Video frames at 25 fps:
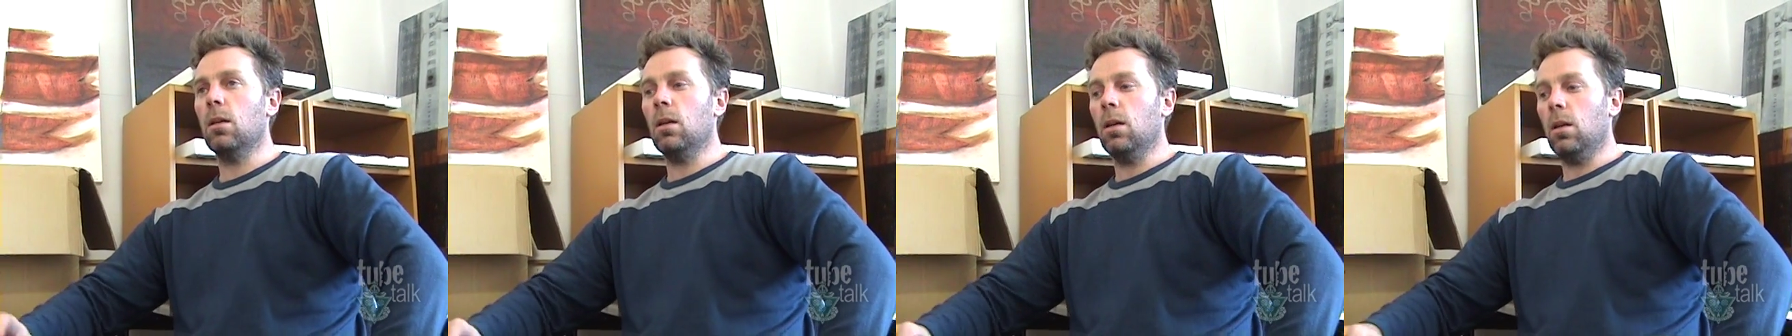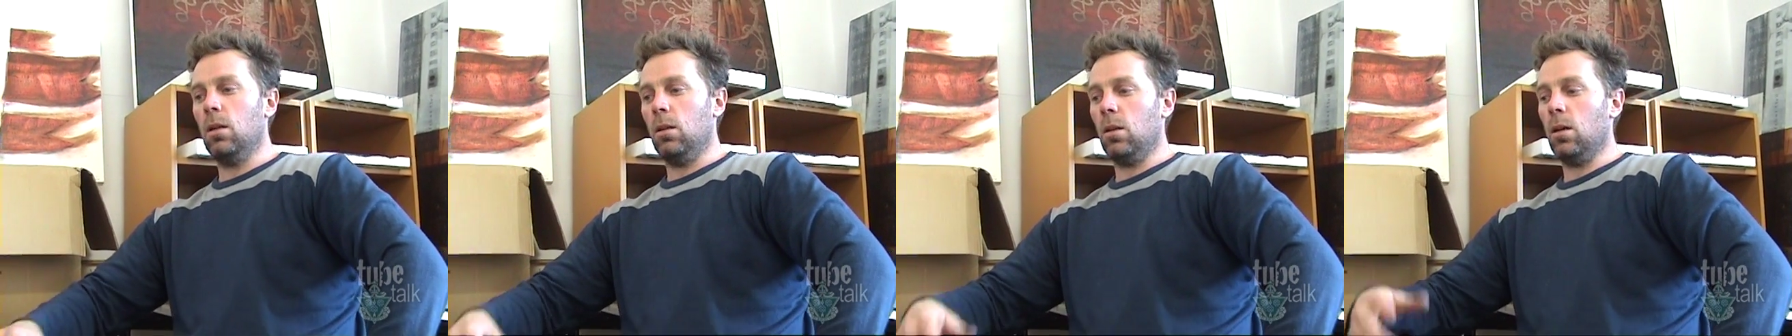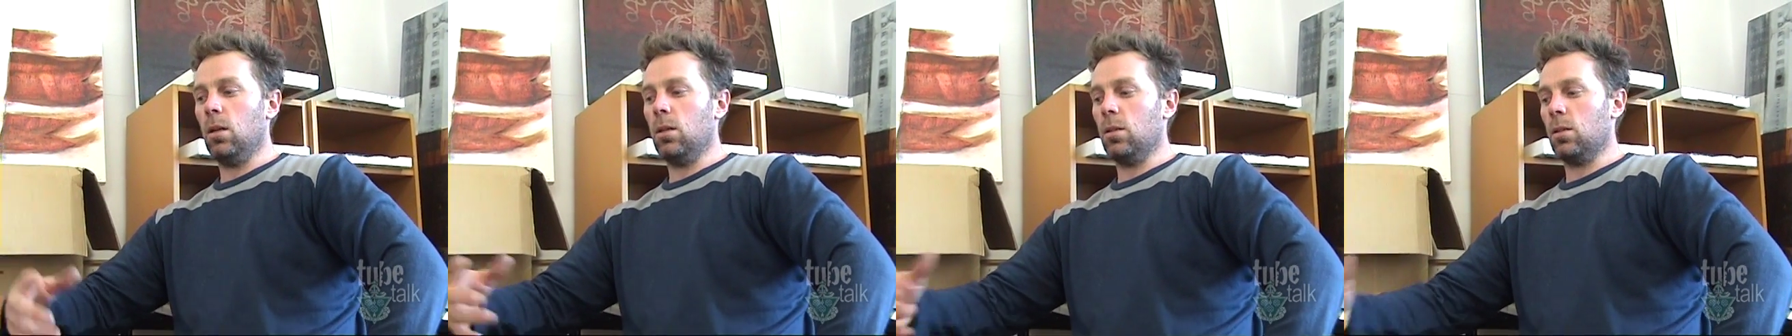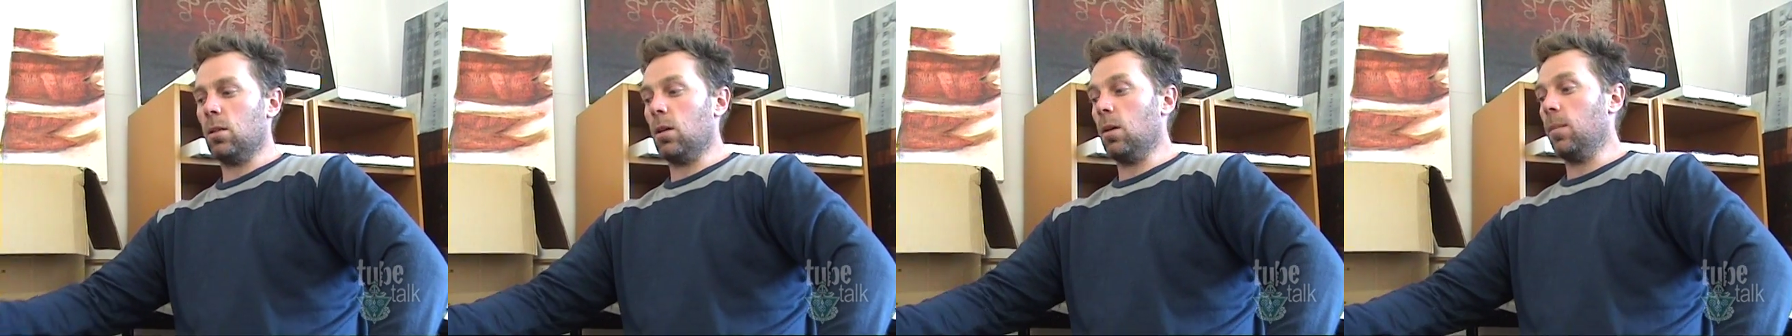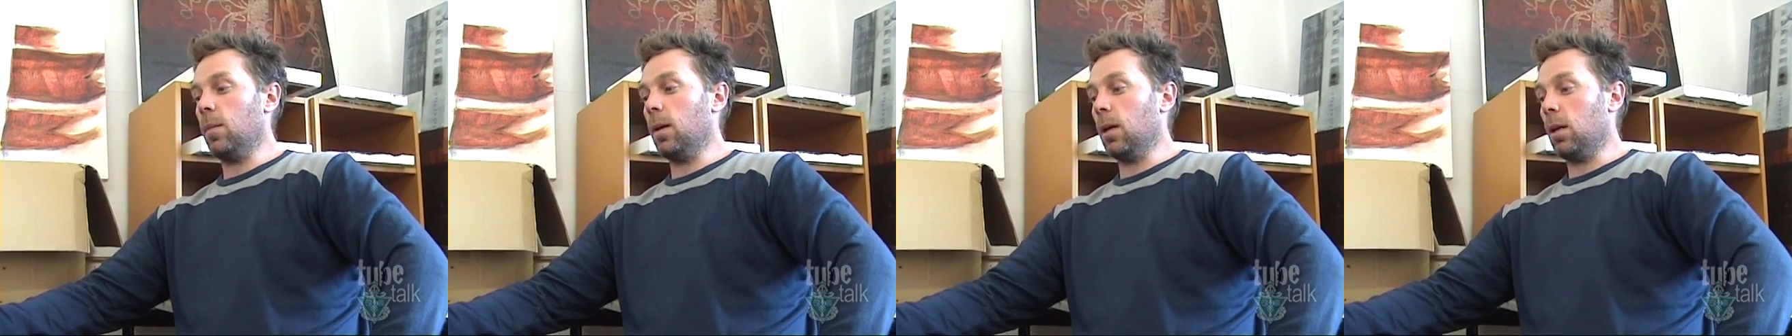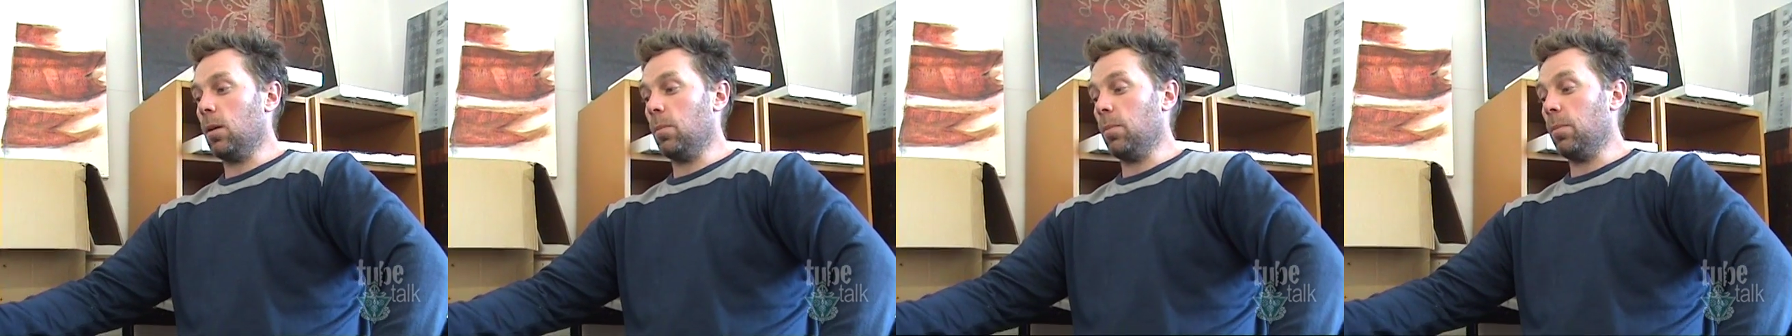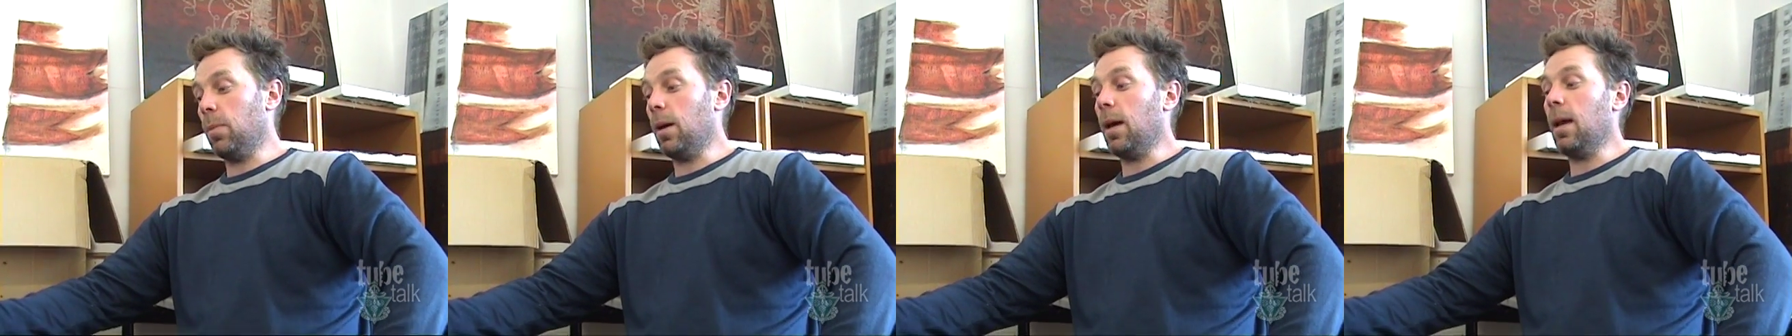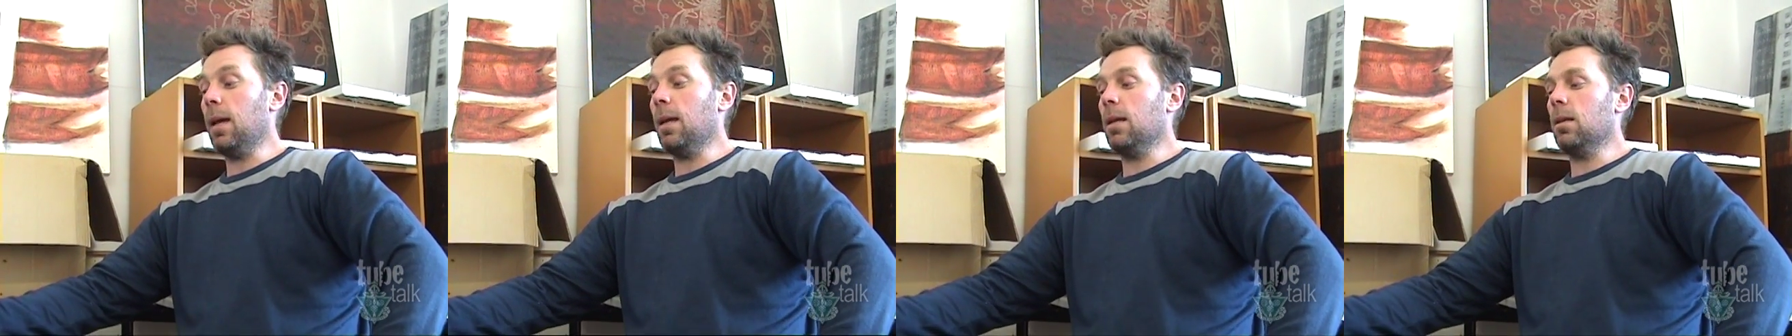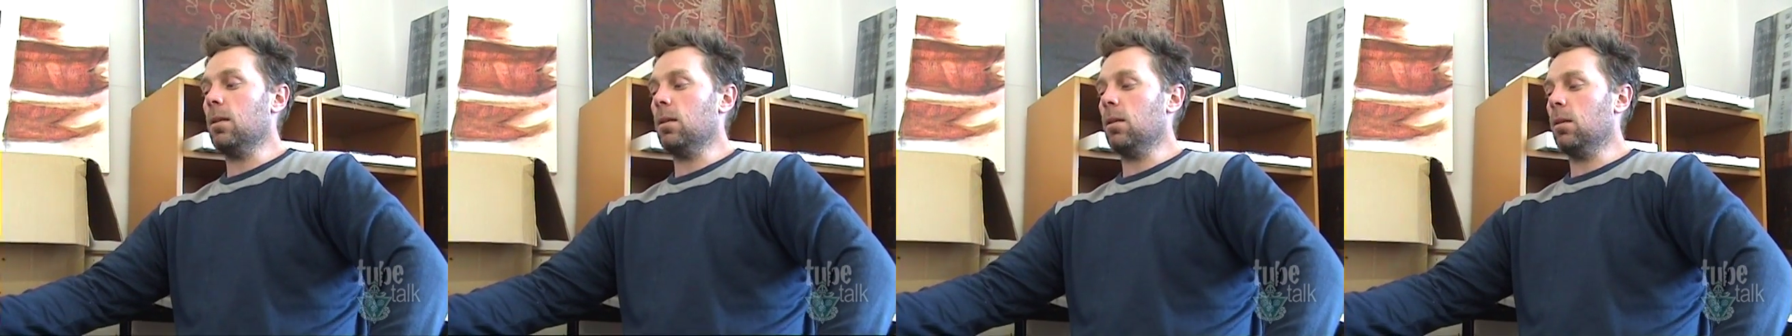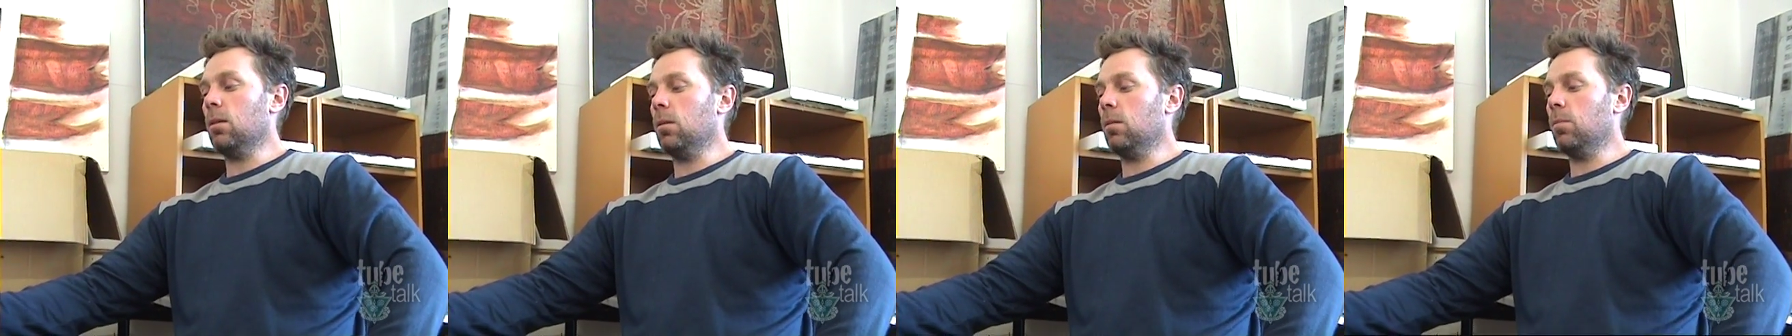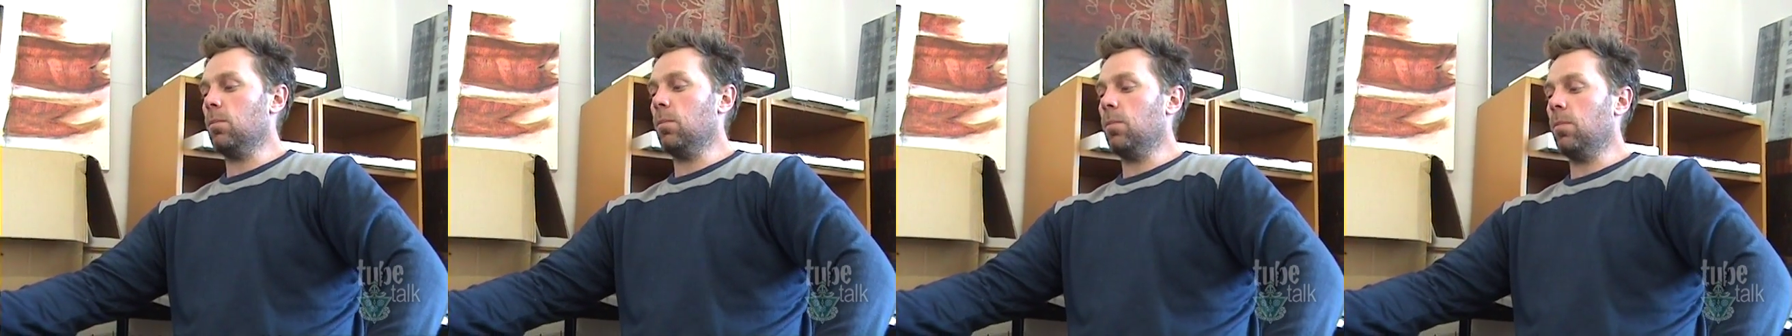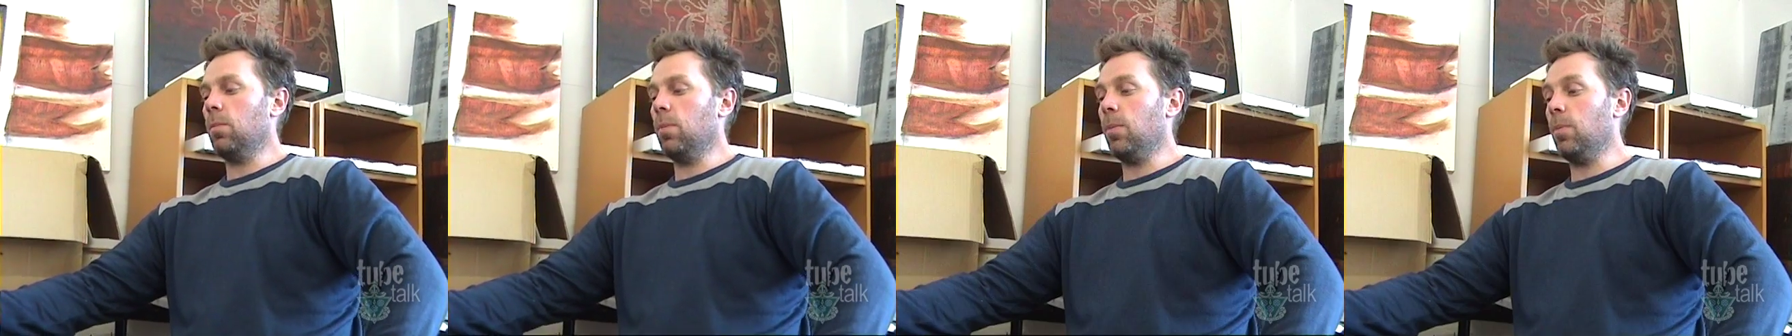and I just go back and paint
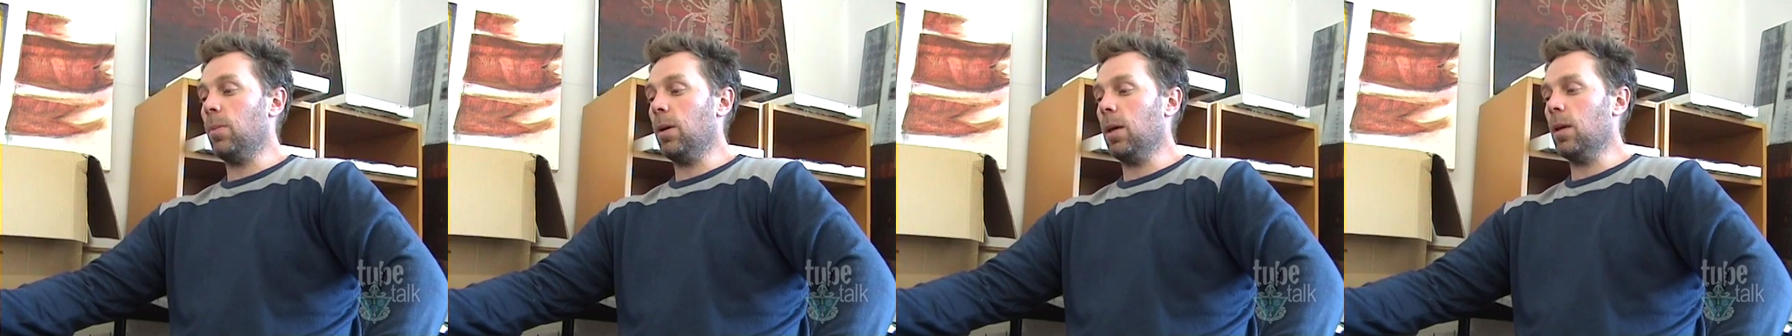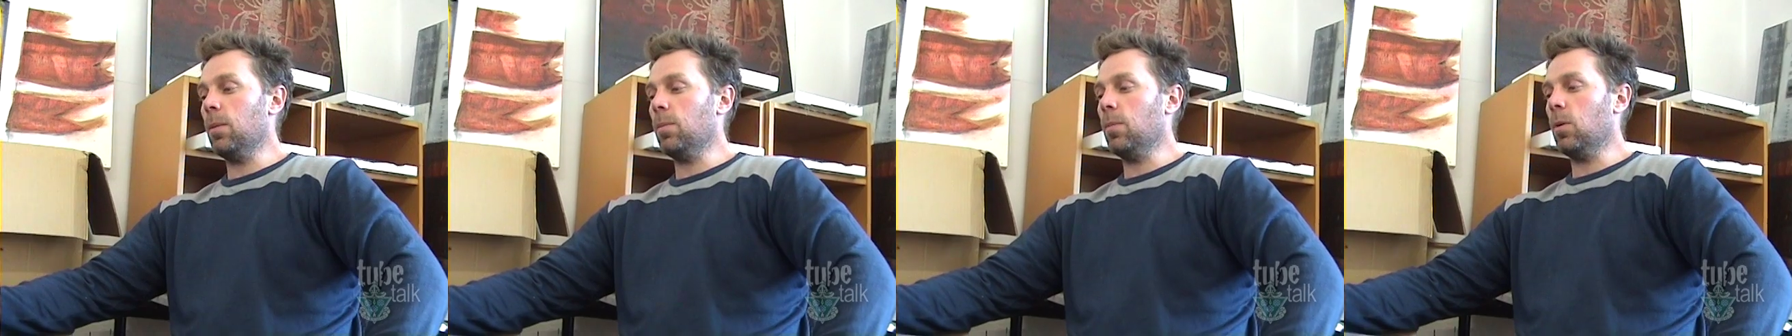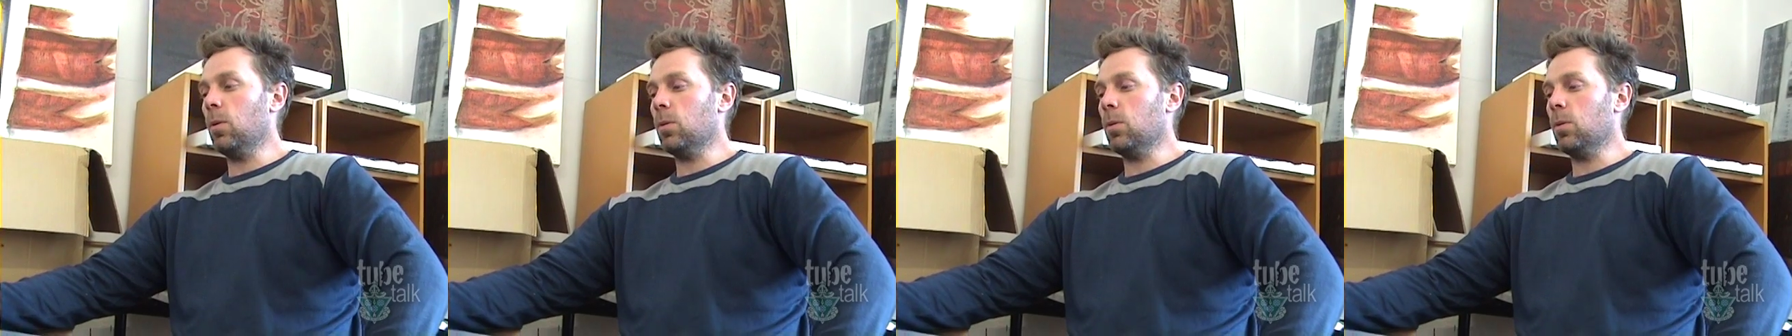and people,